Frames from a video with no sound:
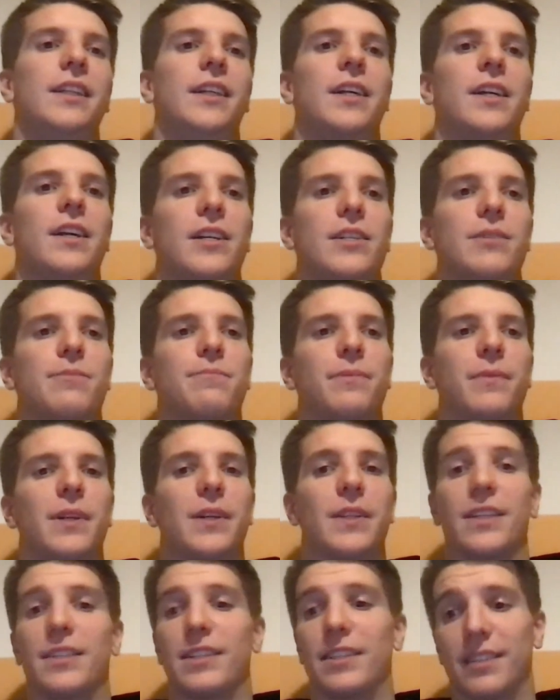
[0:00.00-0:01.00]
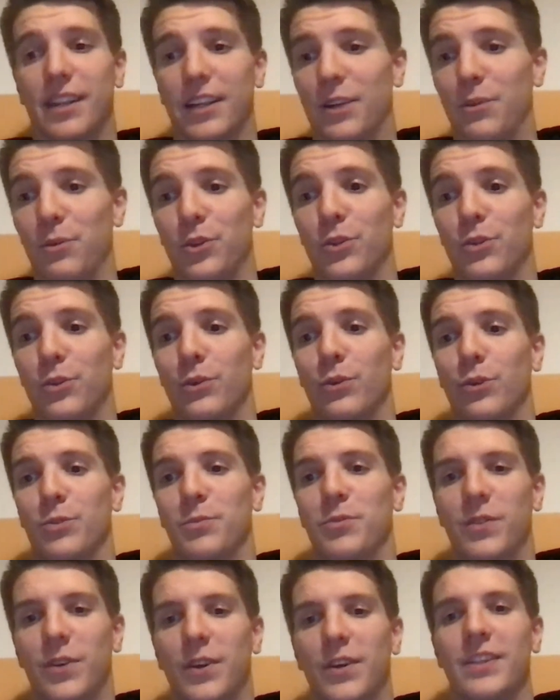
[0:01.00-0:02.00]
And that's exactly what your course
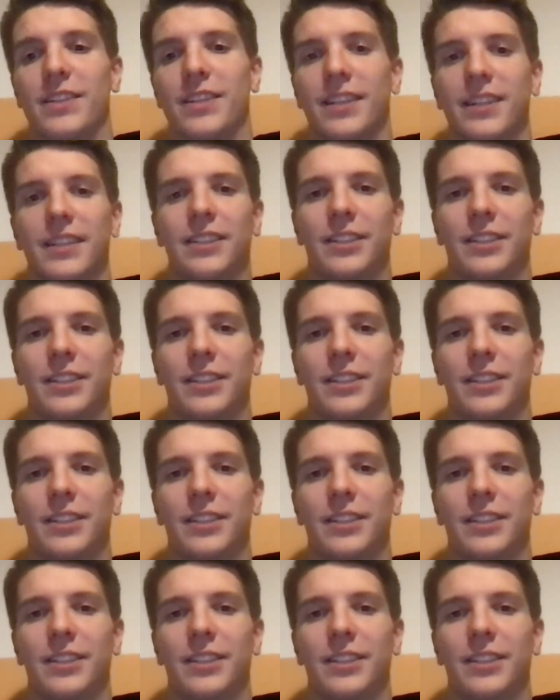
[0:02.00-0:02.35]
provides.